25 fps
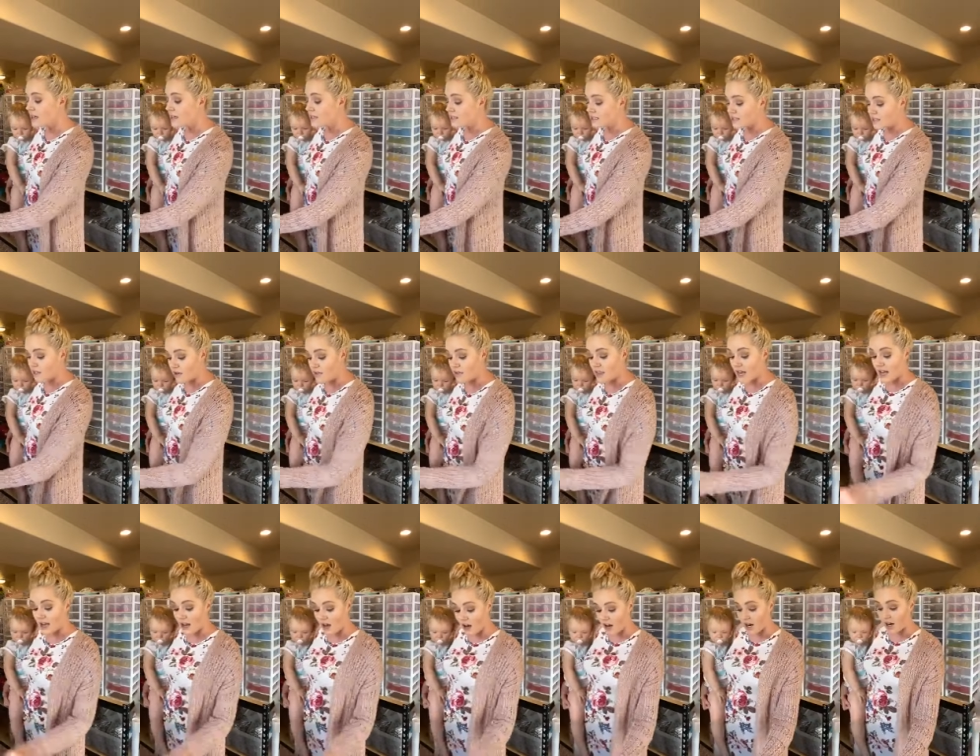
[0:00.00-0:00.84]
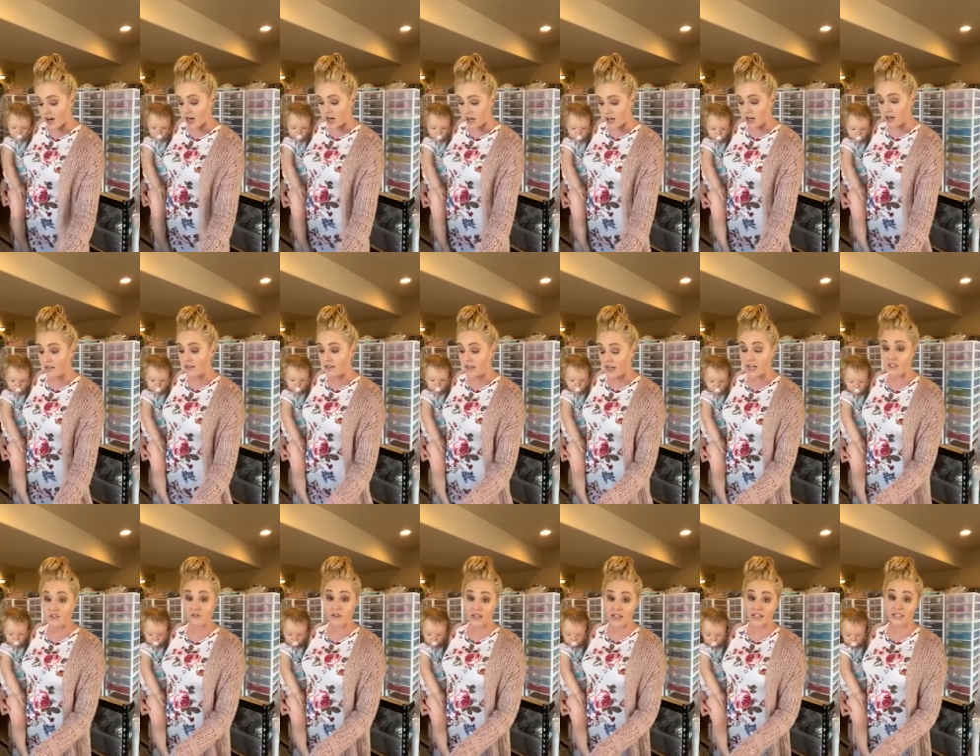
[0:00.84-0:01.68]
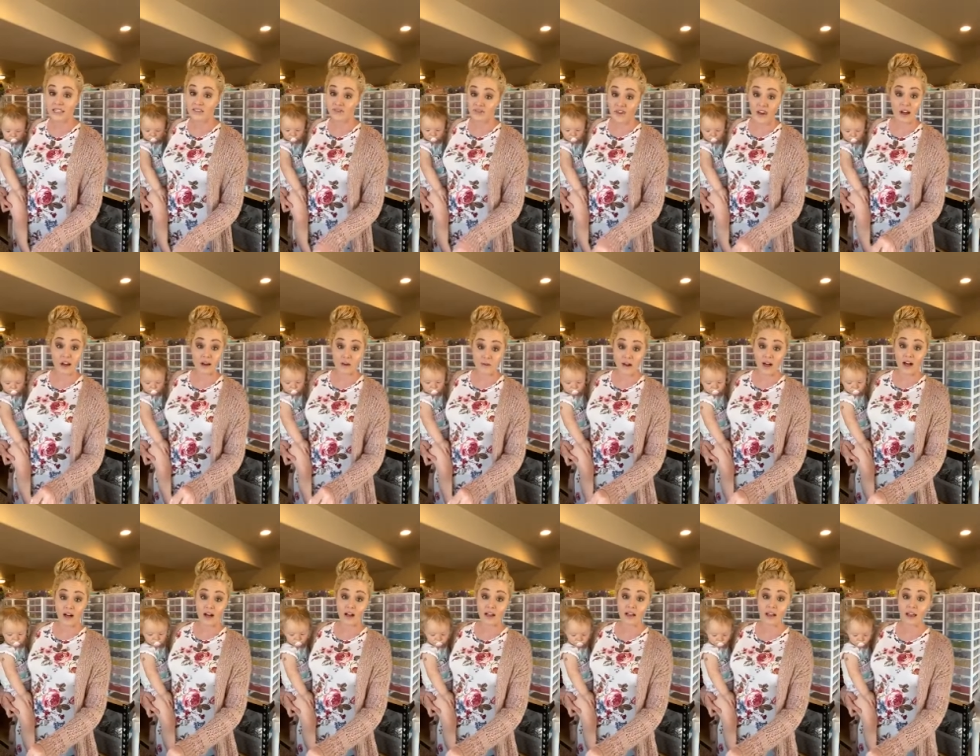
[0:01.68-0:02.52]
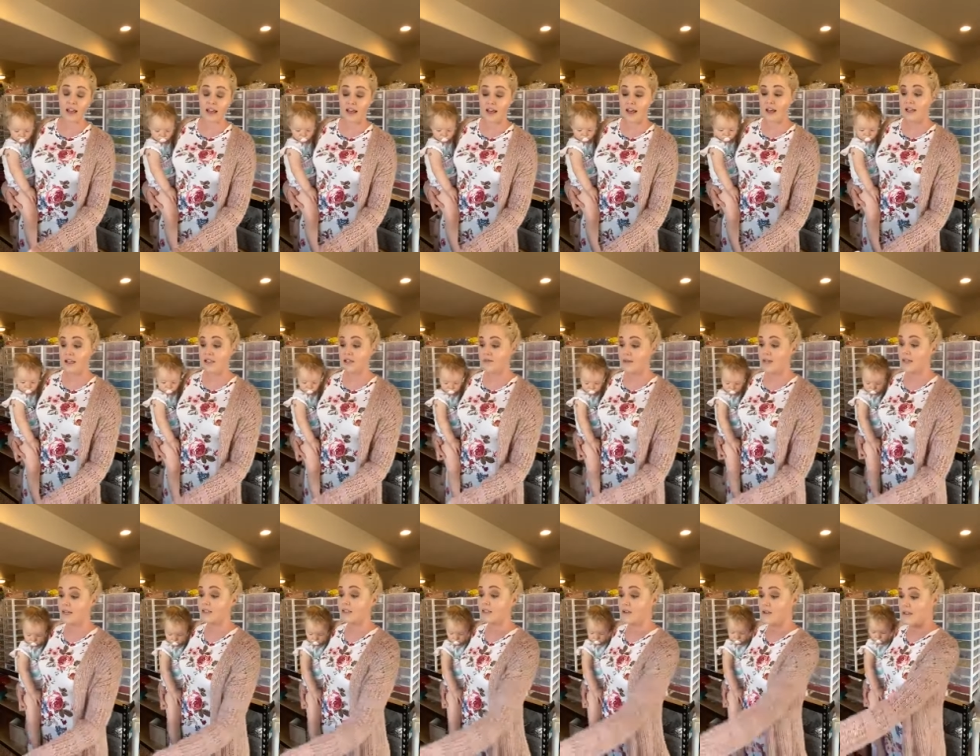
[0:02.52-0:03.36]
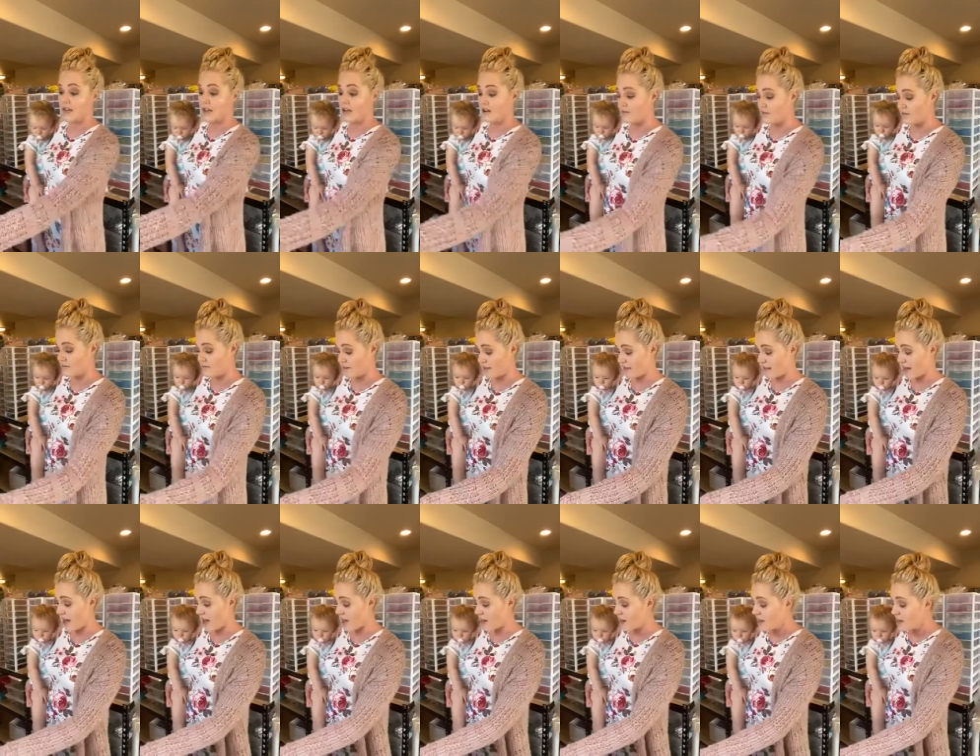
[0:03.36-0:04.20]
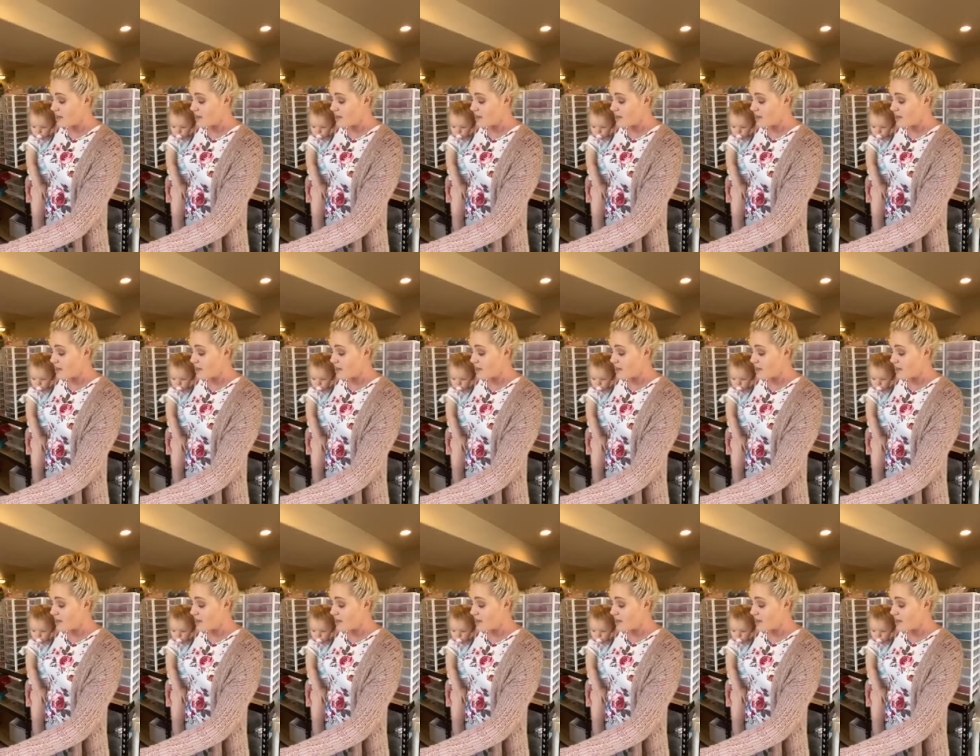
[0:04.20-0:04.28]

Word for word: So they are, they treat us very well and we are so thankful for that.